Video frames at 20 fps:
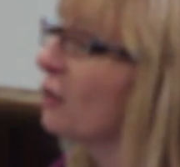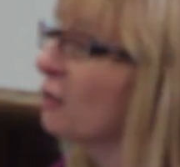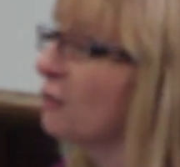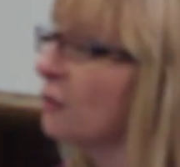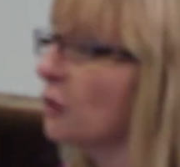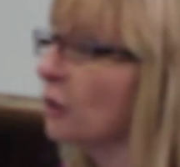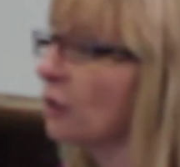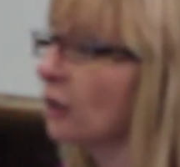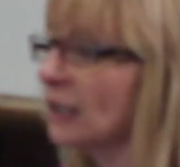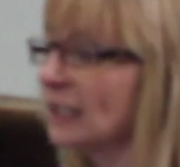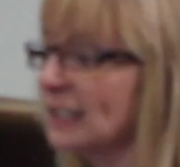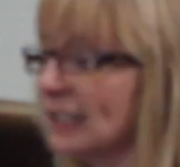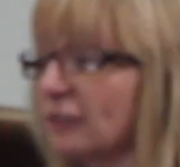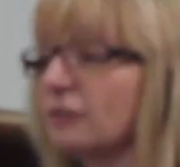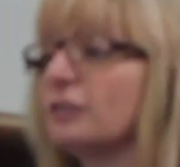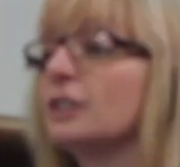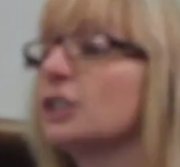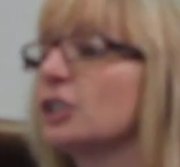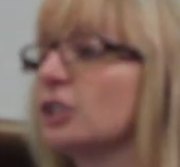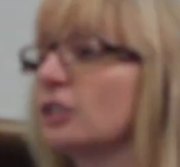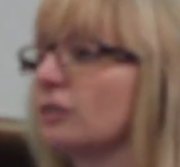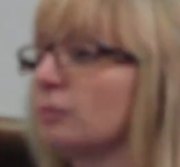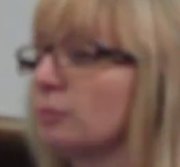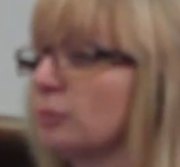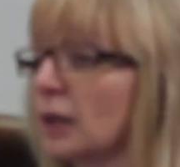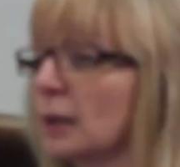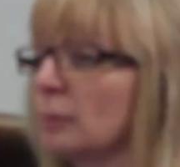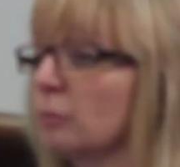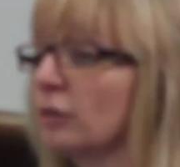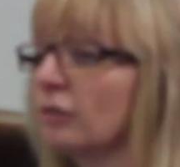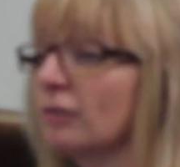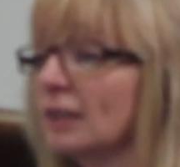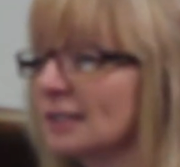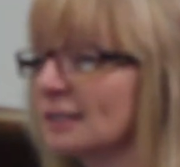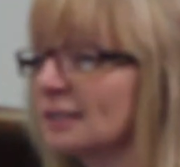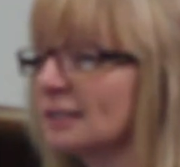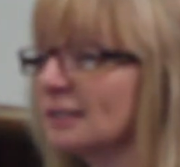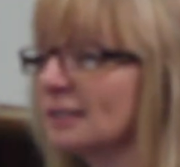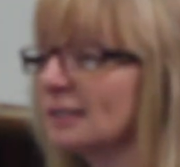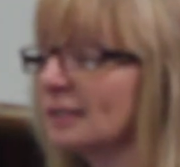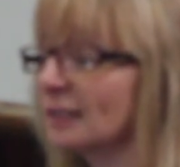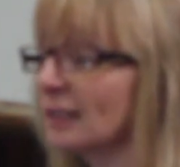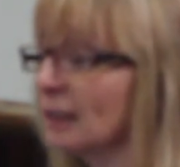for a definition of primary residence,